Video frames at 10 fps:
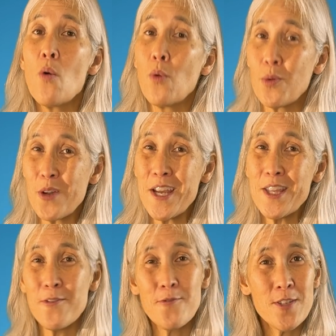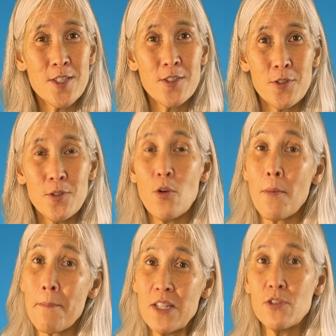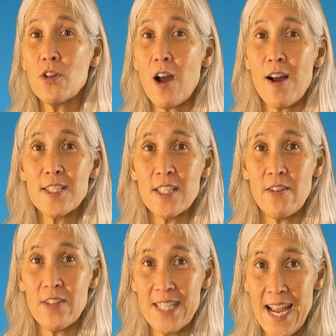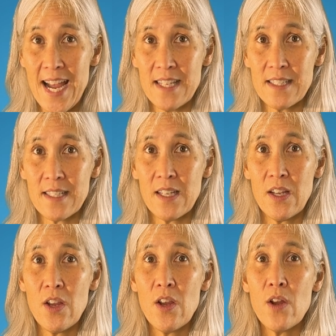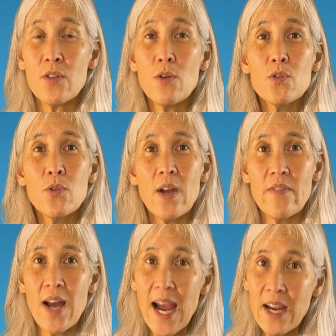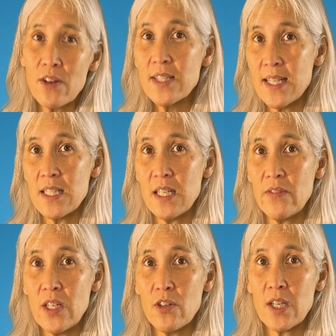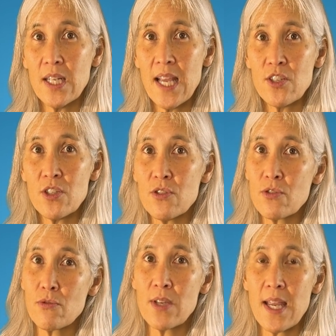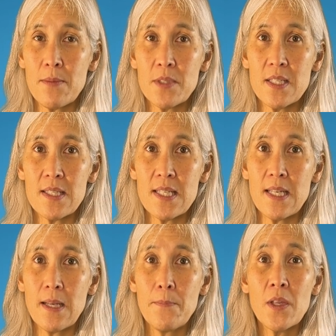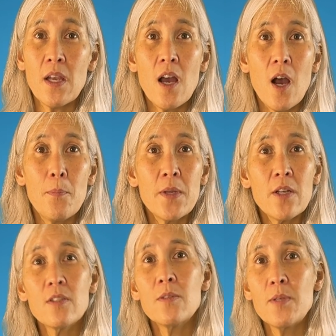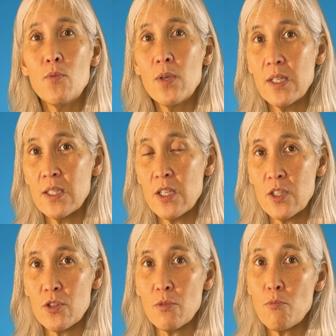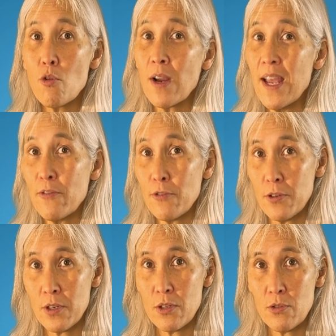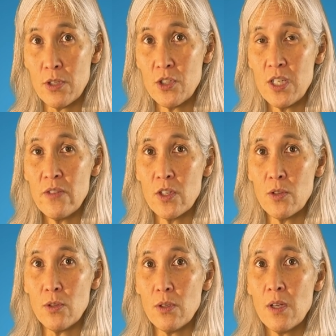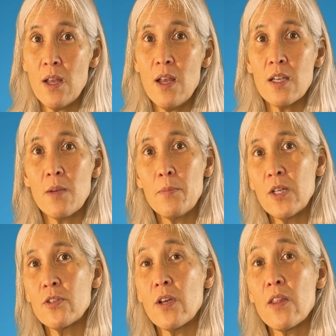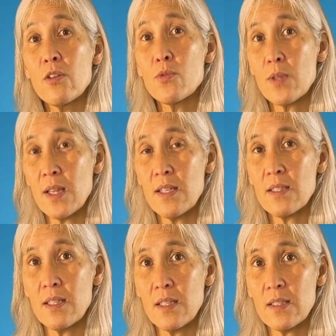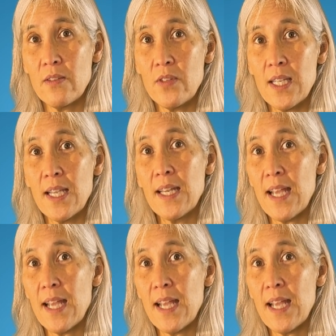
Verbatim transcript: When weighing the physical or mental costs of a task, those who have a higher density of interconnections through the AMCC appear to be willing to exert more effort to achieve a goal compared to others with less connectivity and